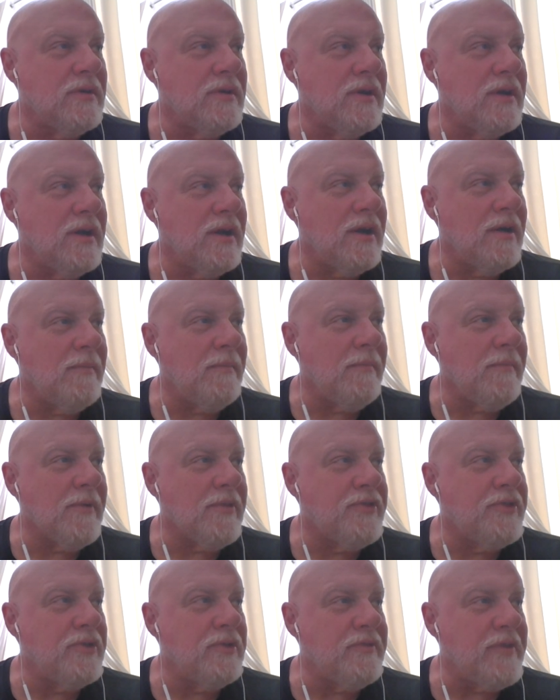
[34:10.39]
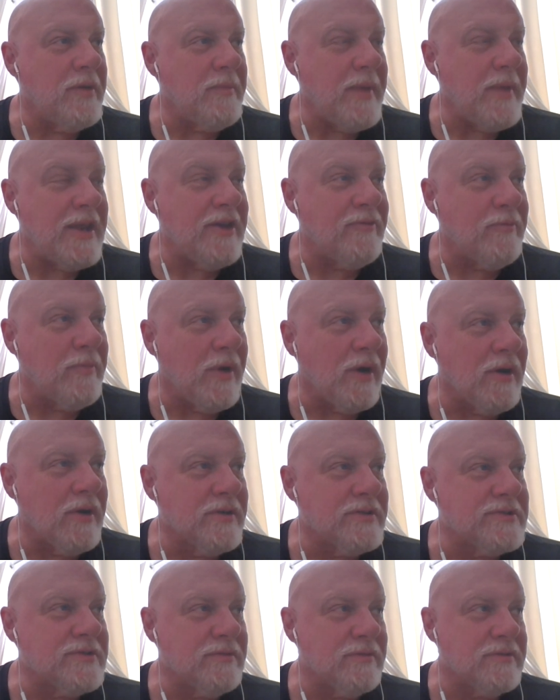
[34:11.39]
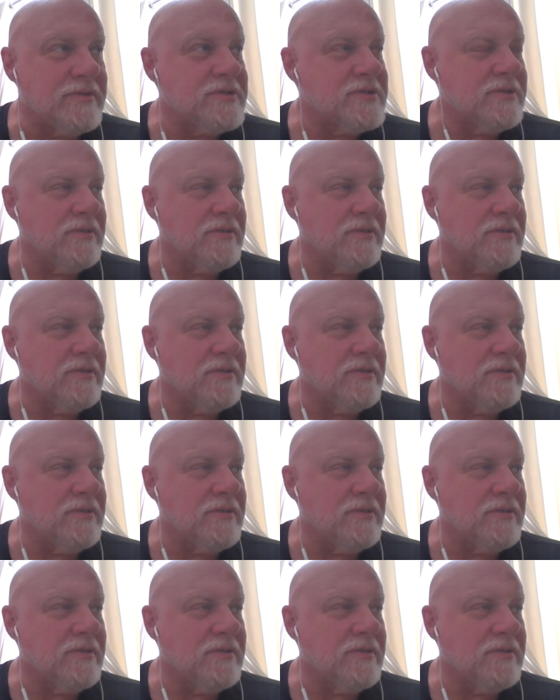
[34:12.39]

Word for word: um, Thuvia Maid of Mars or,